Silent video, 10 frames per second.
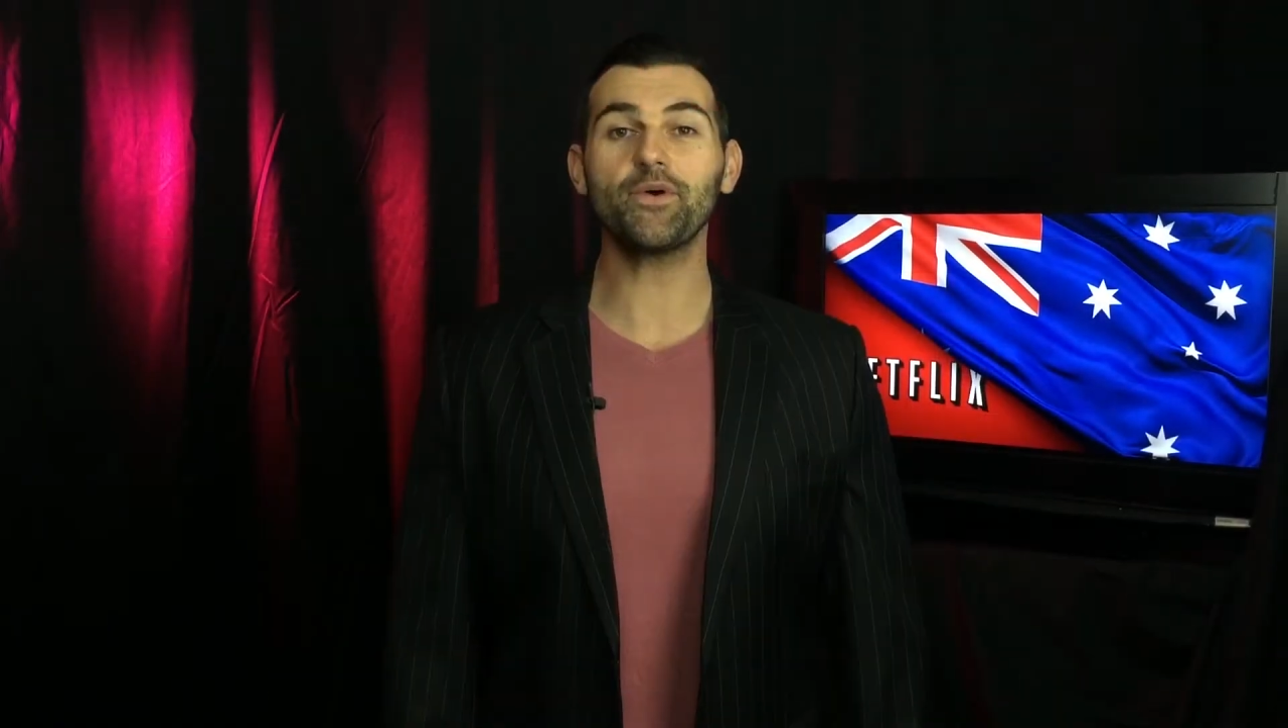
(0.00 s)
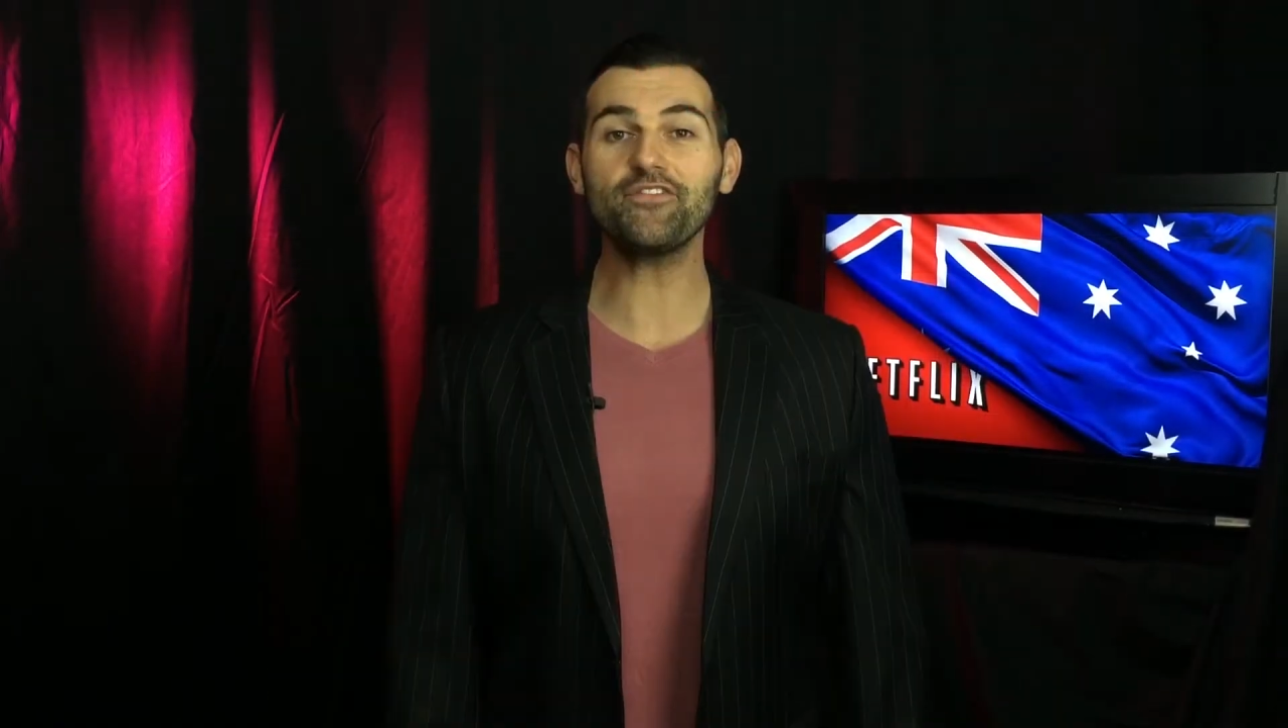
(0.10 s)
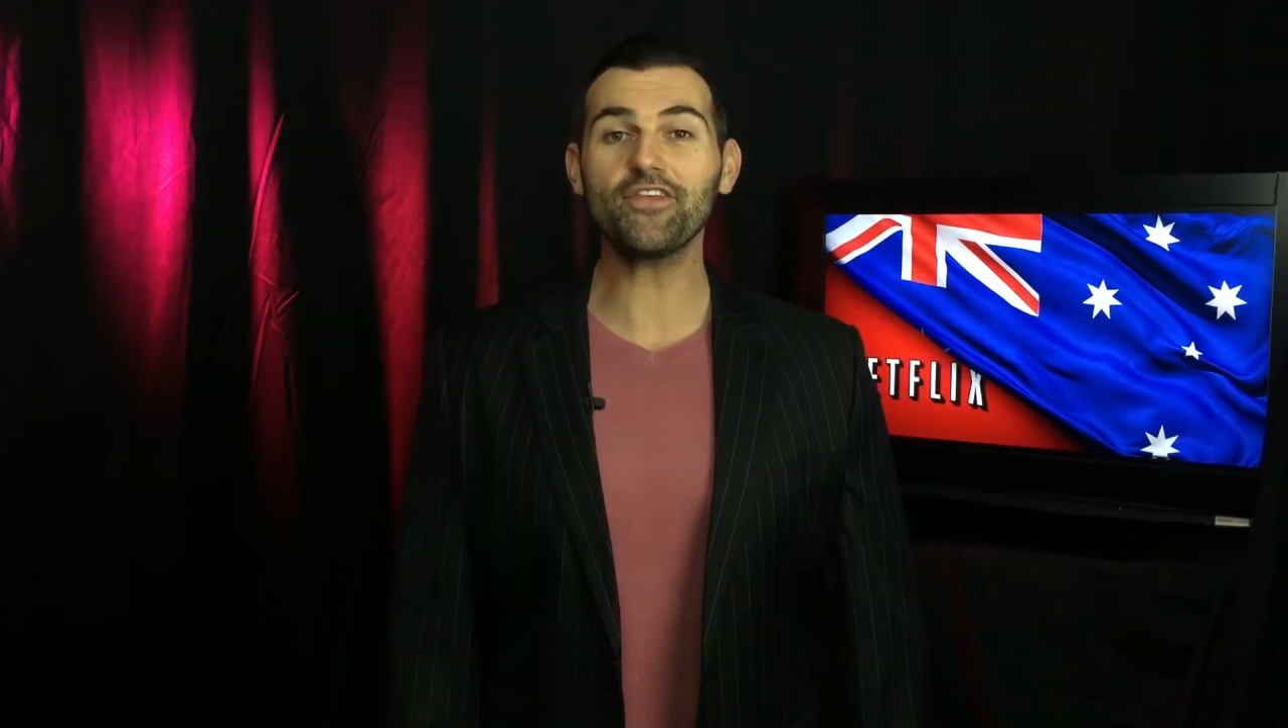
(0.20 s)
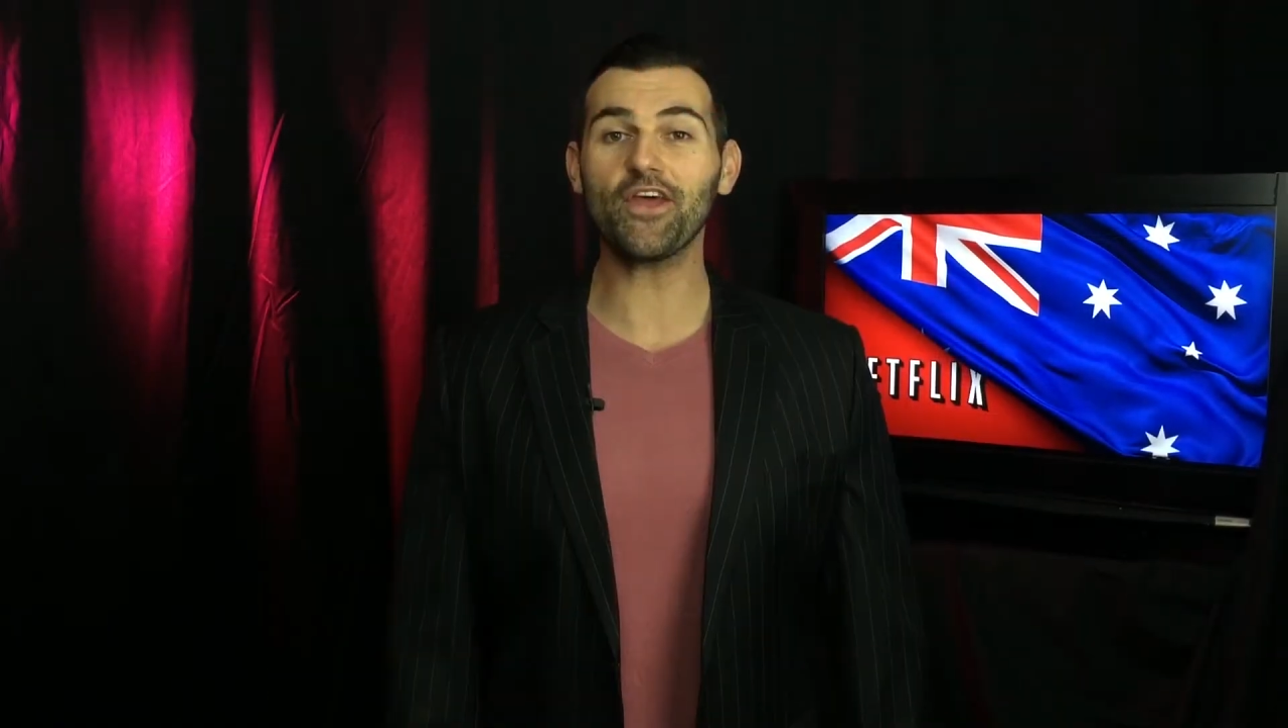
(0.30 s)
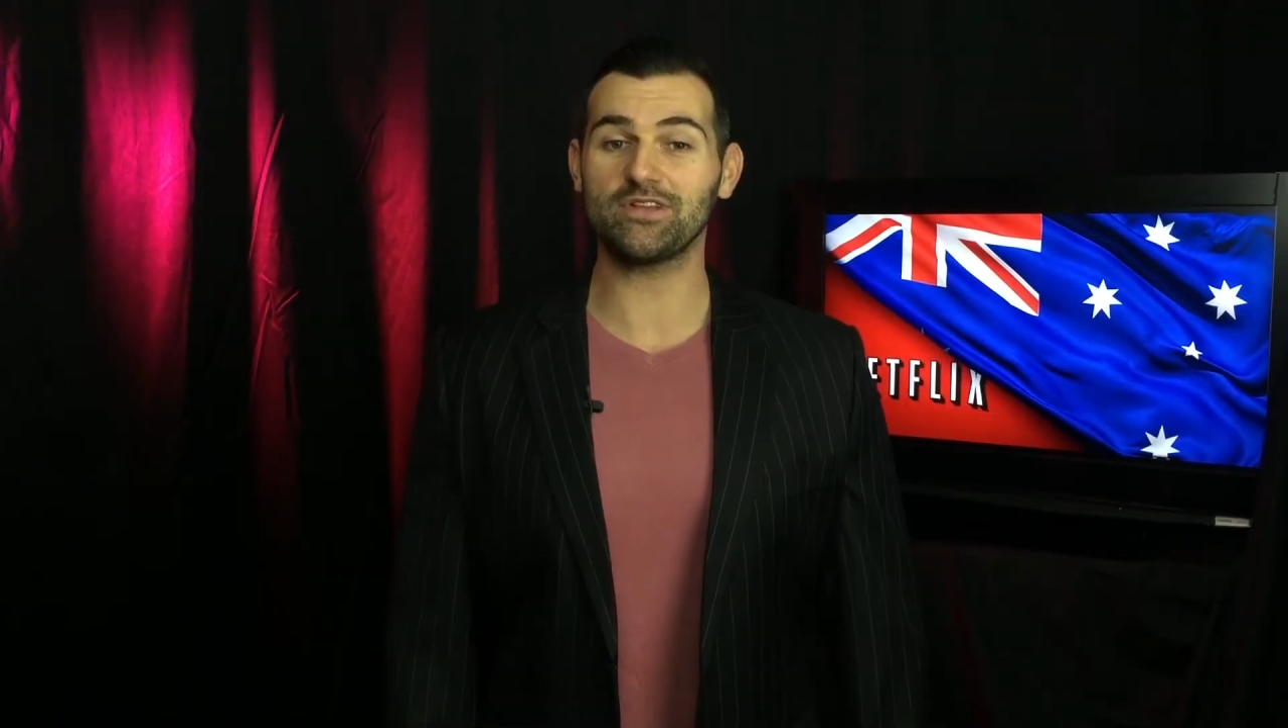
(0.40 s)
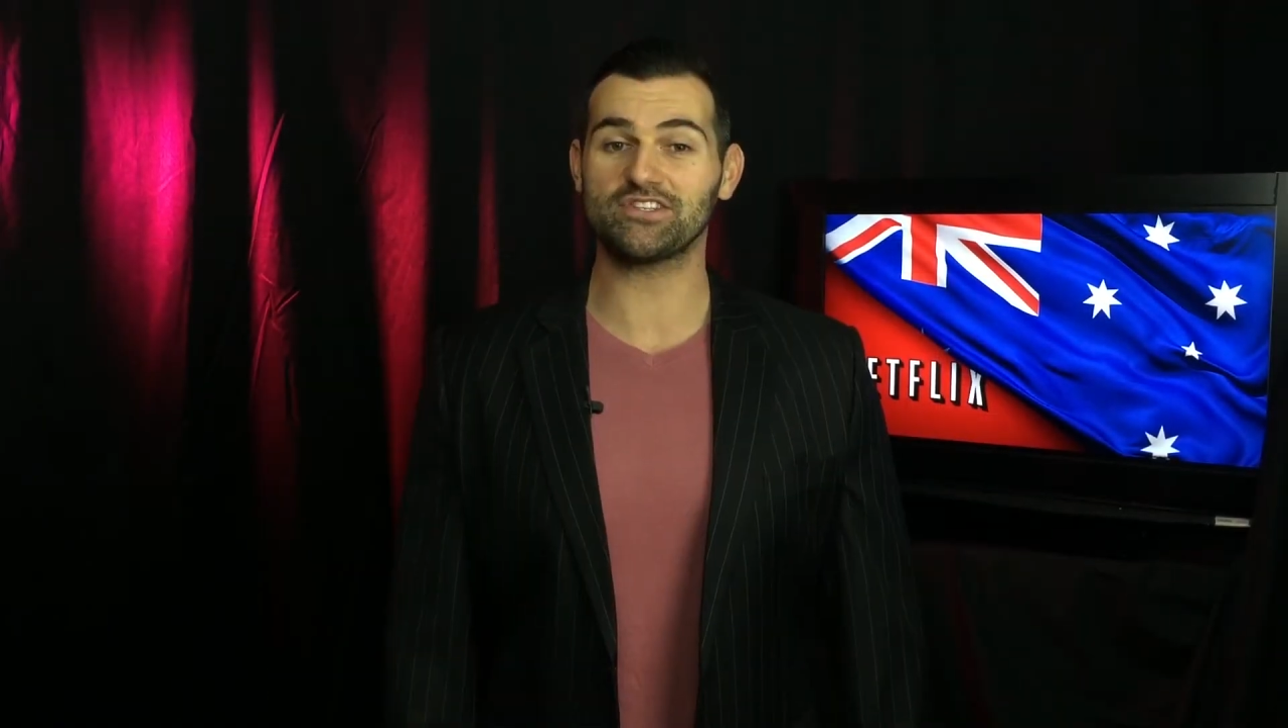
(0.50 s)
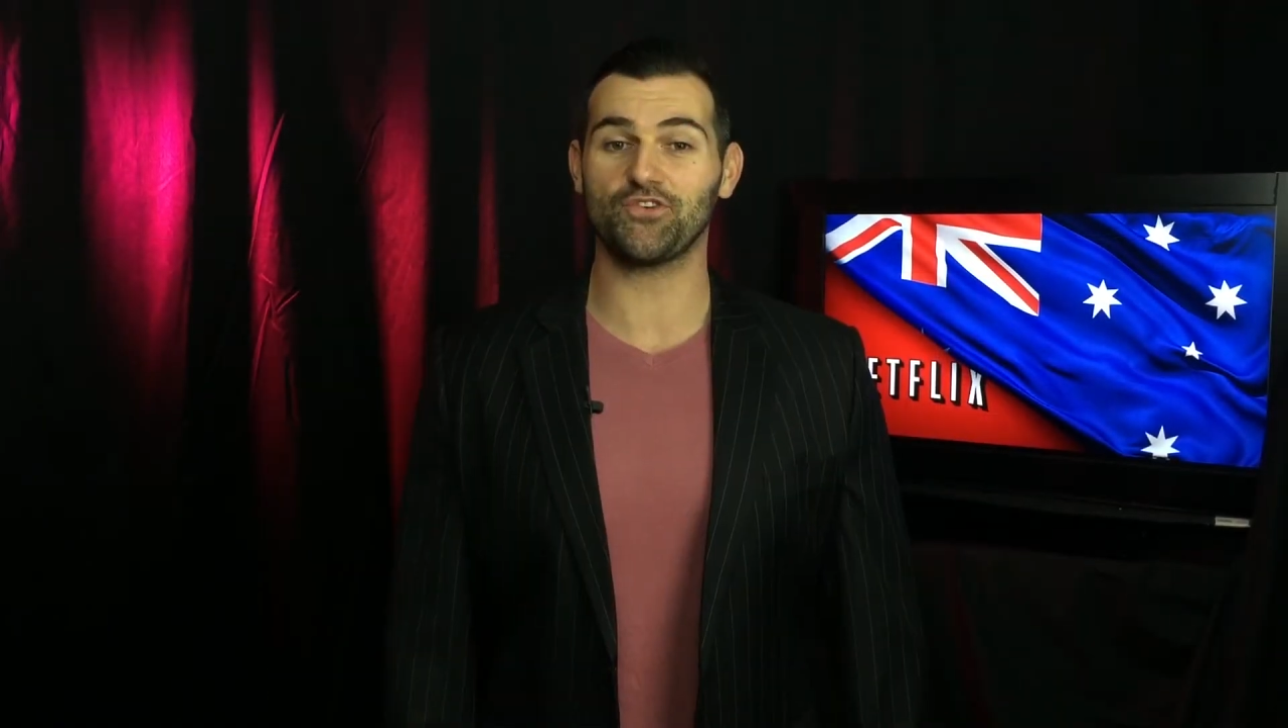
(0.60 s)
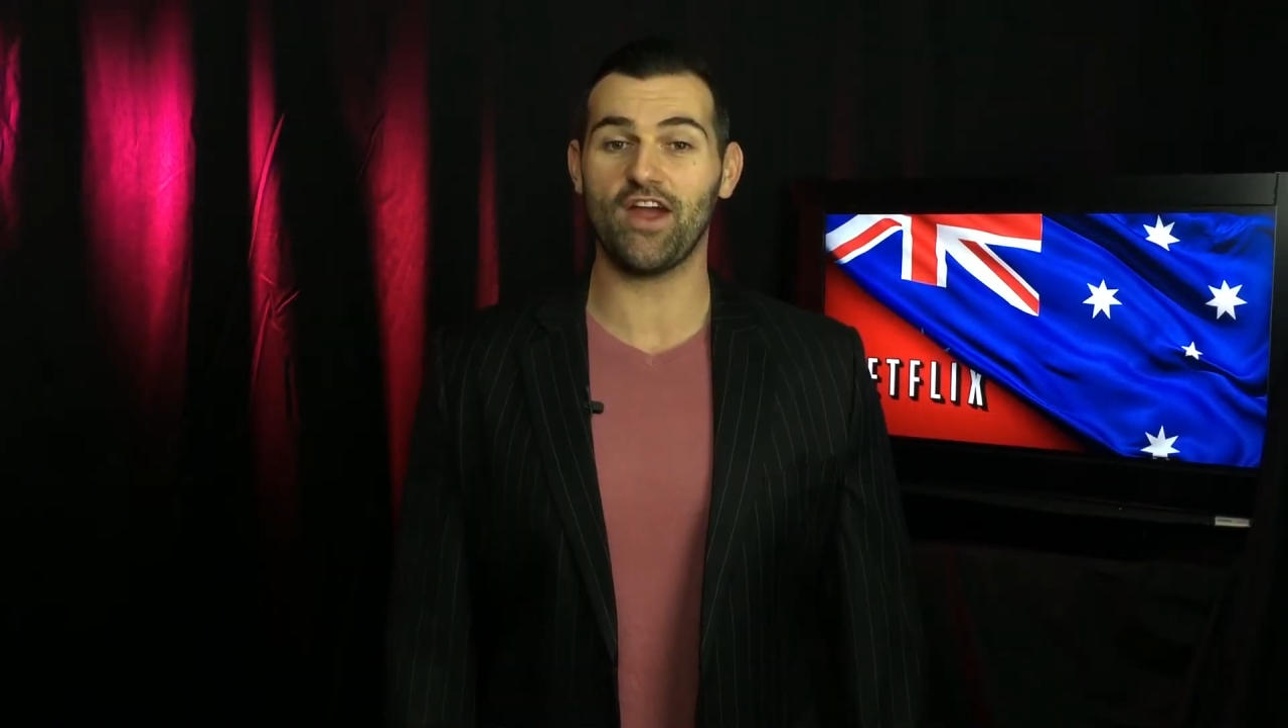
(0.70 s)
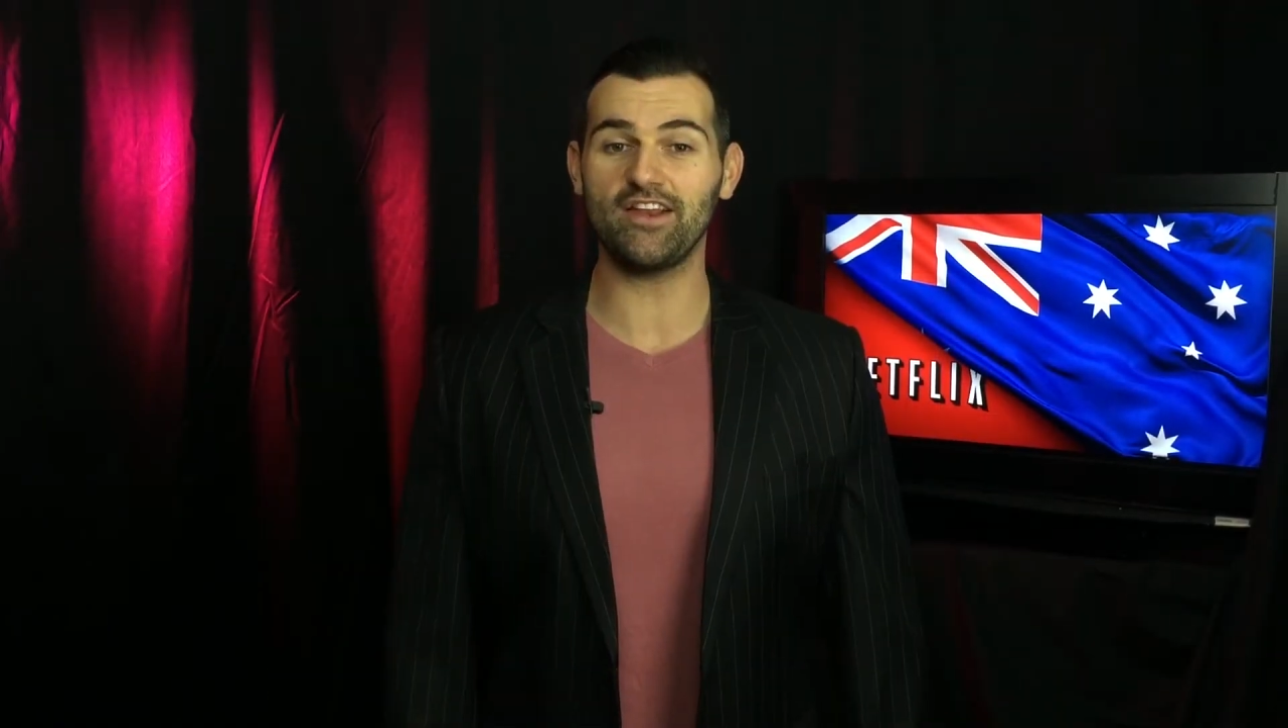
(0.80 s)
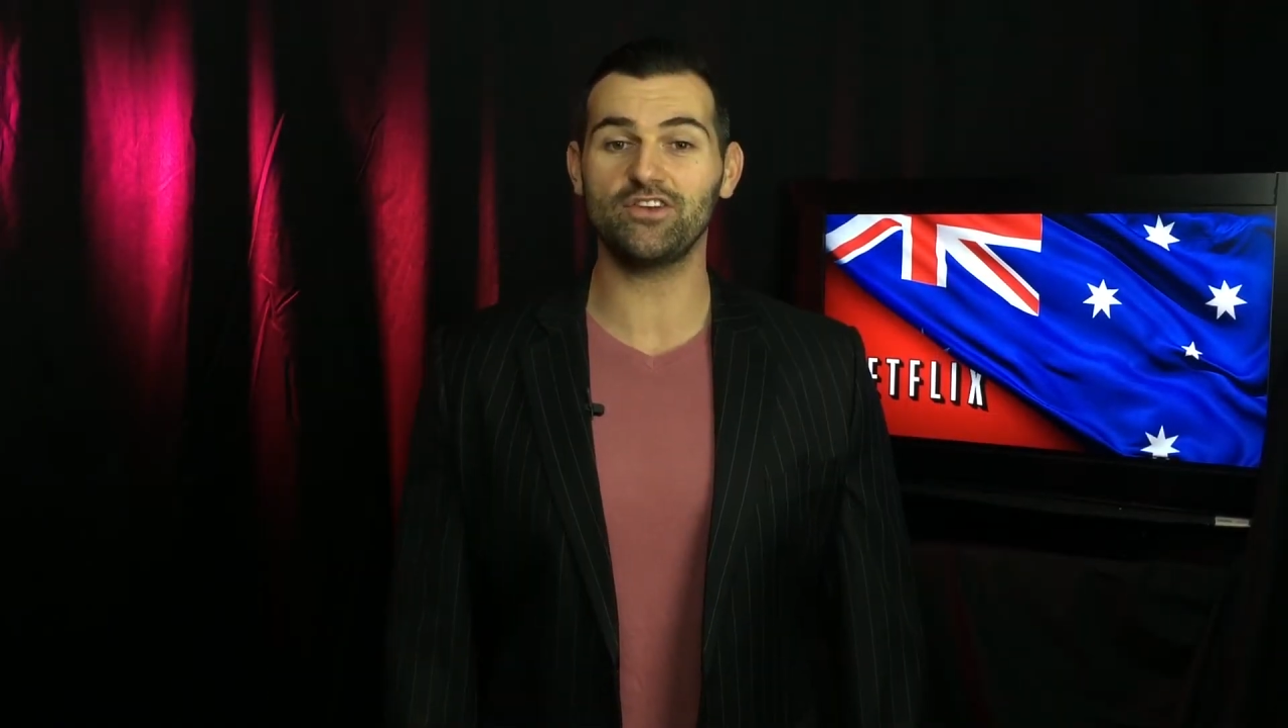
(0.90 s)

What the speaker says: even though it's great